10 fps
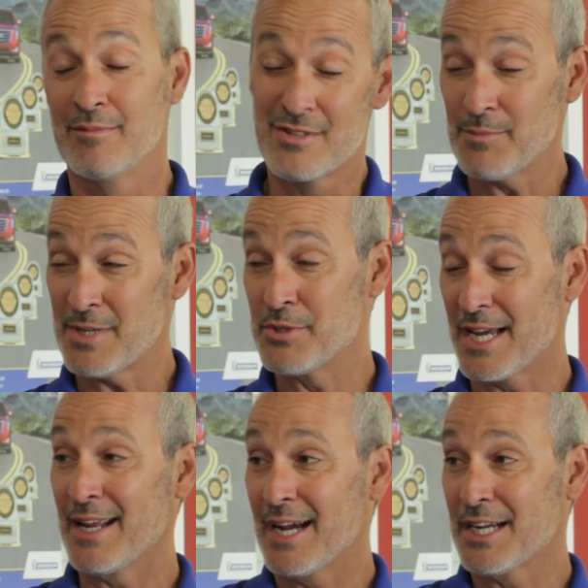sometimes
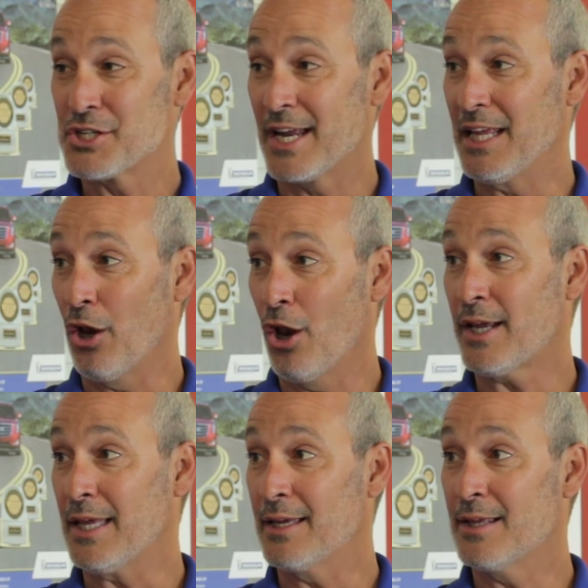I guess you got to get
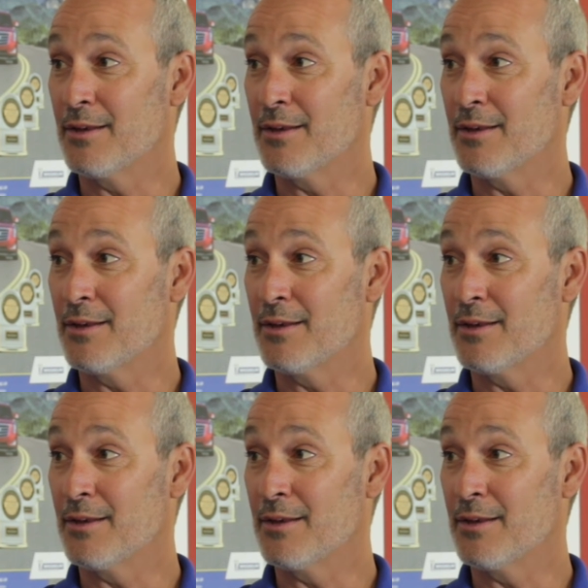lucky